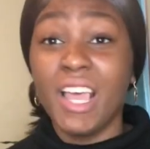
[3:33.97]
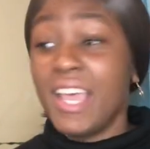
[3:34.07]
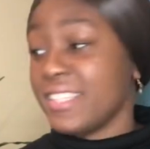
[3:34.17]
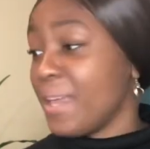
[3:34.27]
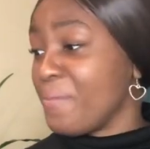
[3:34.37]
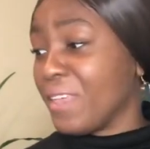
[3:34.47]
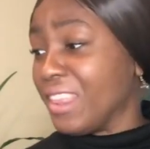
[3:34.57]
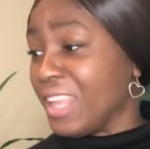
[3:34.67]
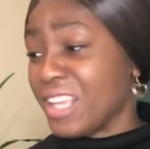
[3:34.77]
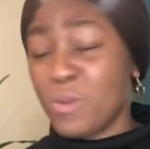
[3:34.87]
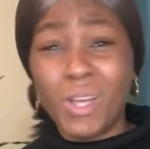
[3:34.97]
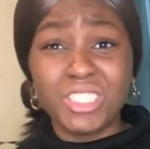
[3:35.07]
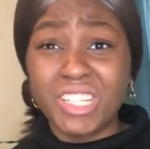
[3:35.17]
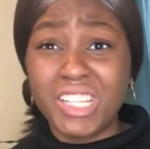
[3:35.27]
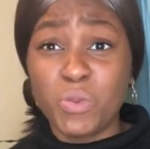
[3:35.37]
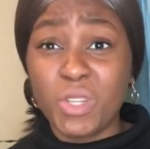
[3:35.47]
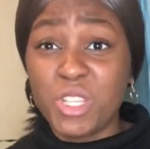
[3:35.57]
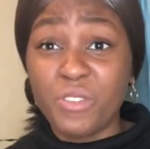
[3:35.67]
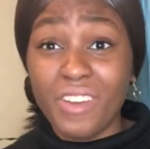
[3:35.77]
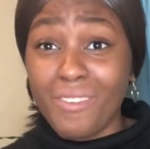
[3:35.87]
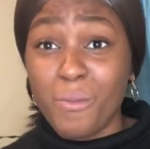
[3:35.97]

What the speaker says: Same thing, next question is, what's your favorite